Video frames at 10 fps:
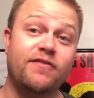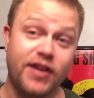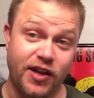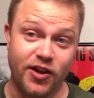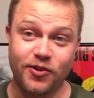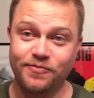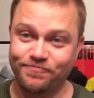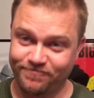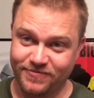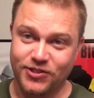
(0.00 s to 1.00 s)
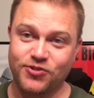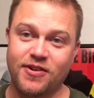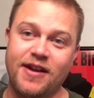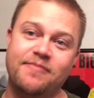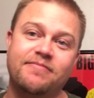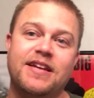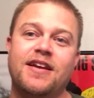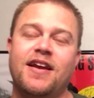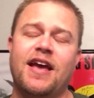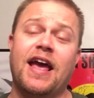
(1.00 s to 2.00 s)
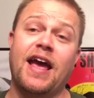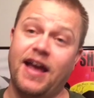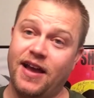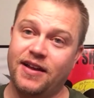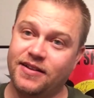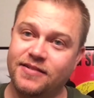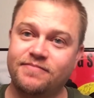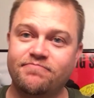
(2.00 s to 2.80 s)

video. That's right. And